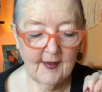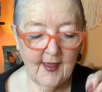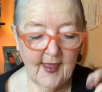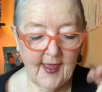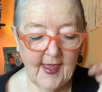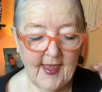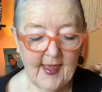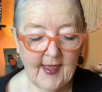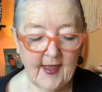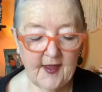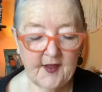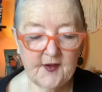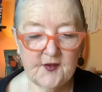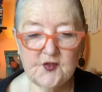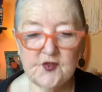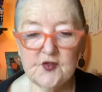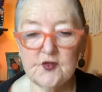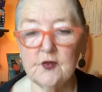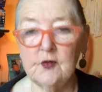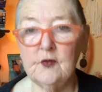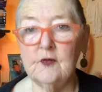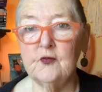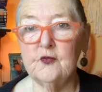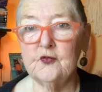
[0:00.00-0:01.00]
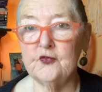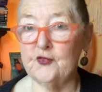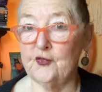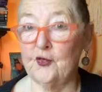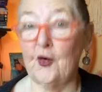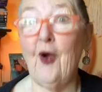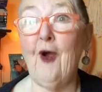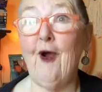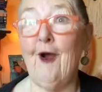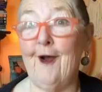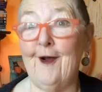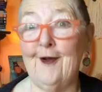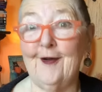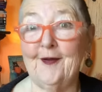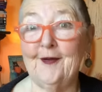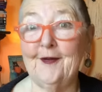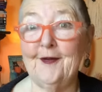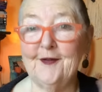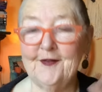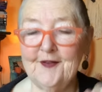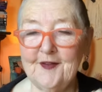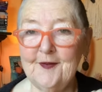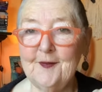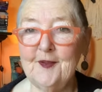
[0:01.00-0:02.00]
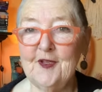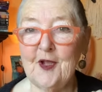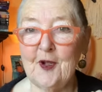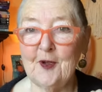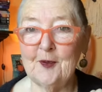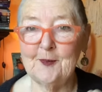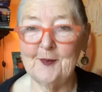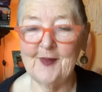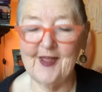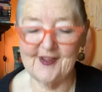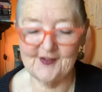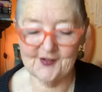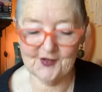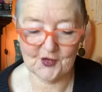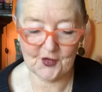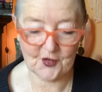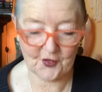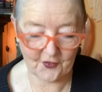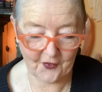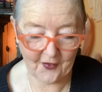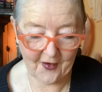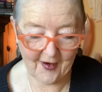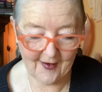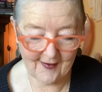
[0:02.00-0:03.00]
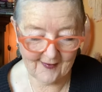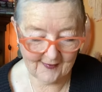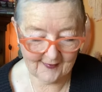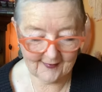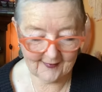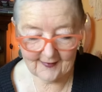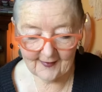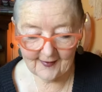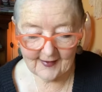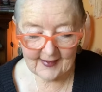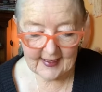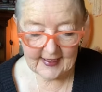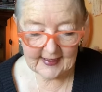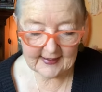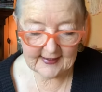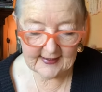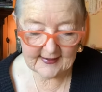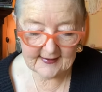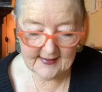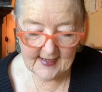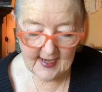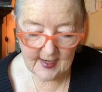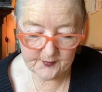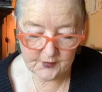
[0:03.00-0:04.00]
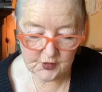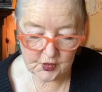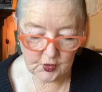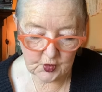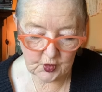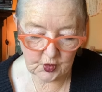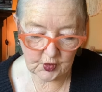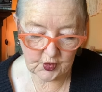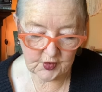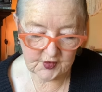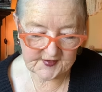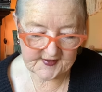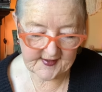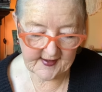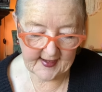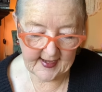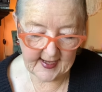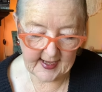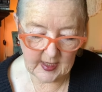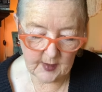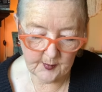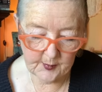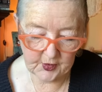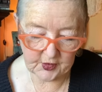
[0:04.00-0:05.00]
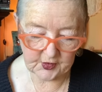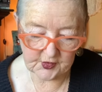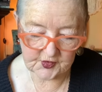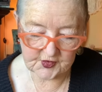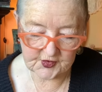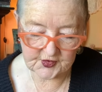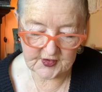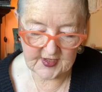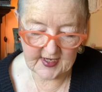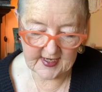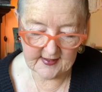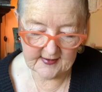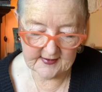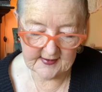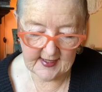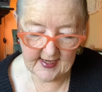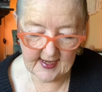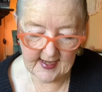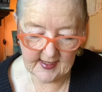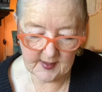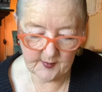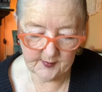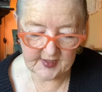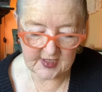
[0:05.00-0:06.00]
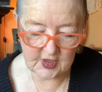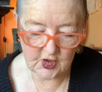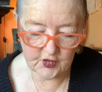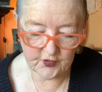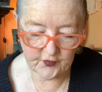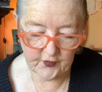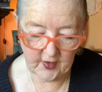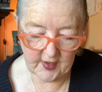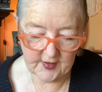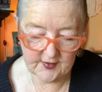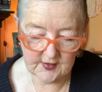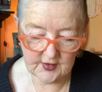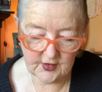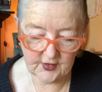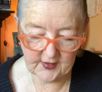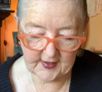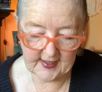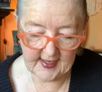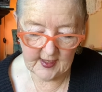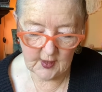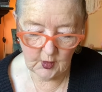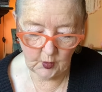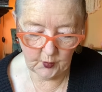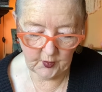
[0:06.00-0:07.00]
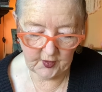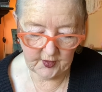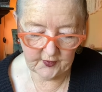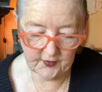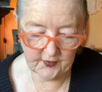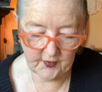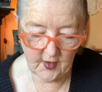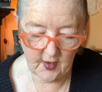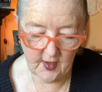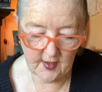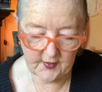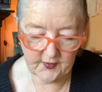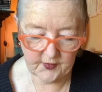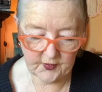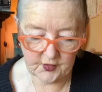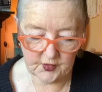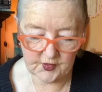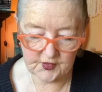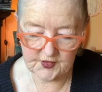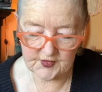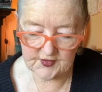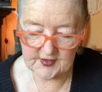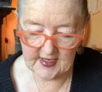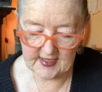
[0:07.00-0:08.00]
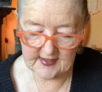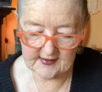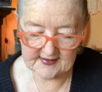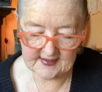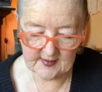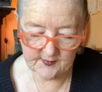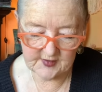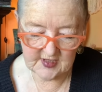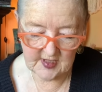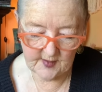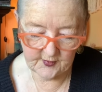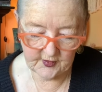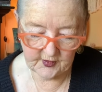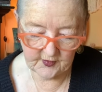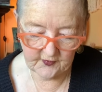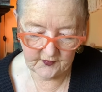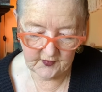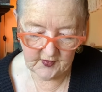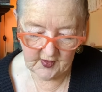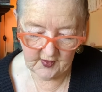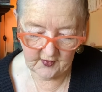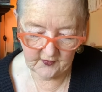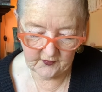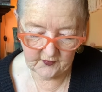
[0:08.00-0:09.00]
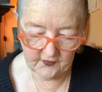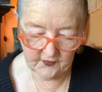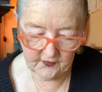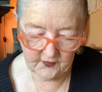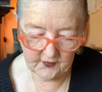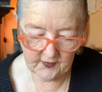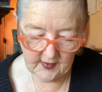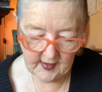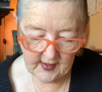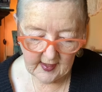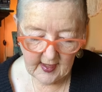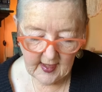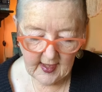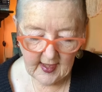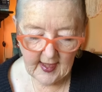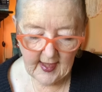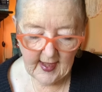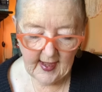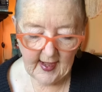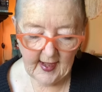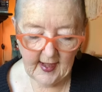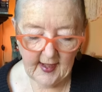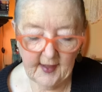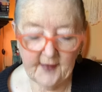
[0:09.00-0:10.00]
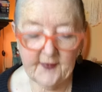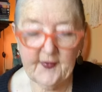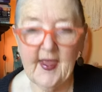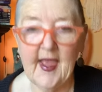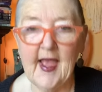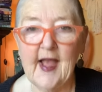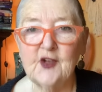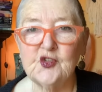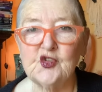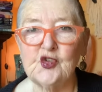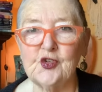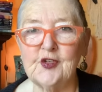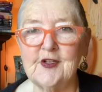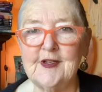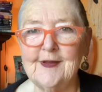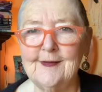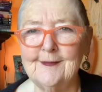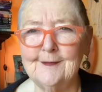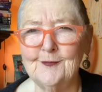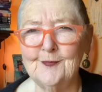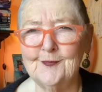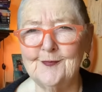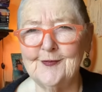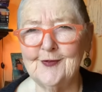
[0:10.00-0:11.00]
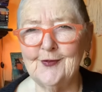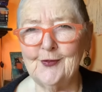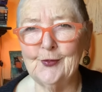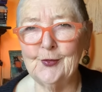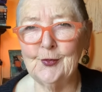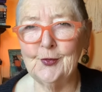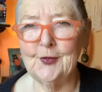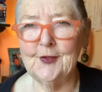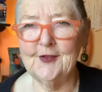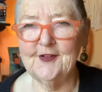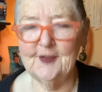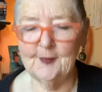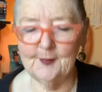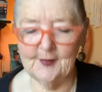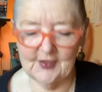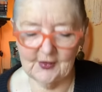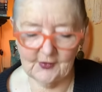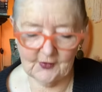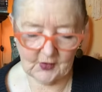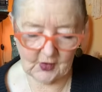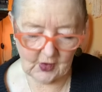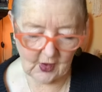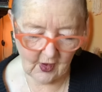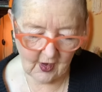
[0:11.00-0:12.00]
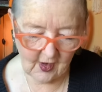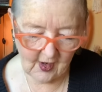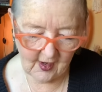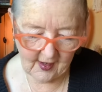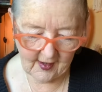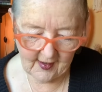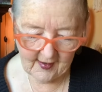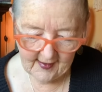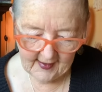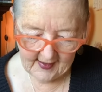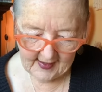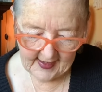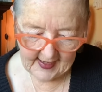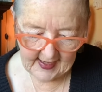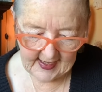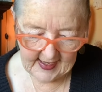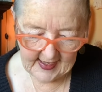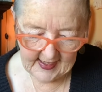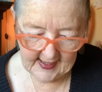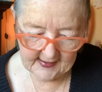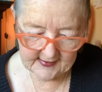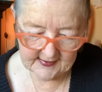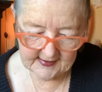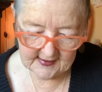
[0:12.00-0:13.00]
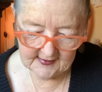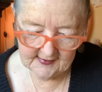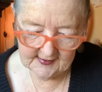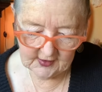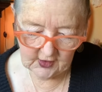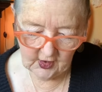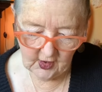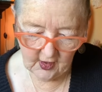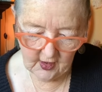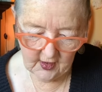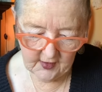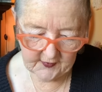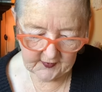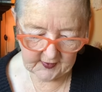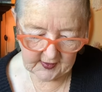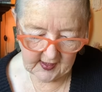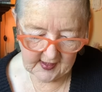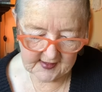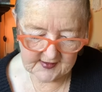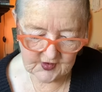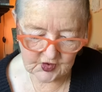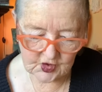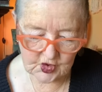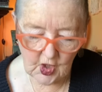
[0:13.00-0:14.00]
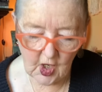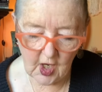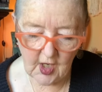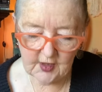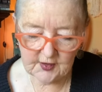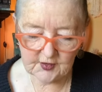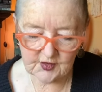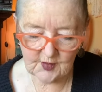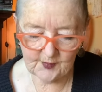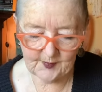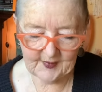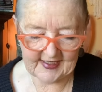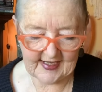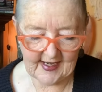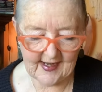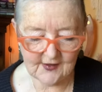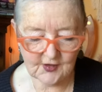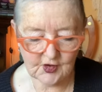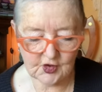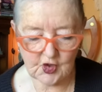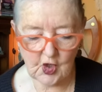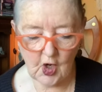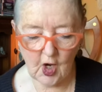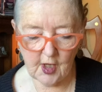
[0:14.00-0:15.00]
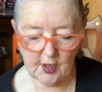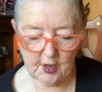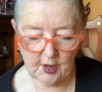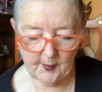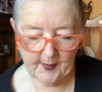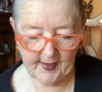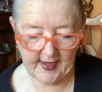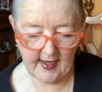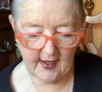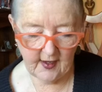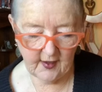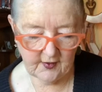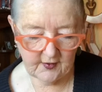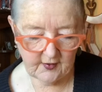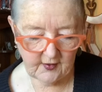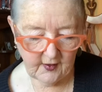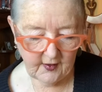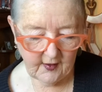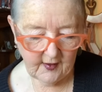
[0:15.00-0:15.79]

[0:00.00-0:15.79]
and Frog, young Master Frog, kidnapped 2 girls at a hamburger stand at a beachfront near Kenilworth on a Thursday, September the 5th. They actually lured them into the car, and in the car, the guys began to talk about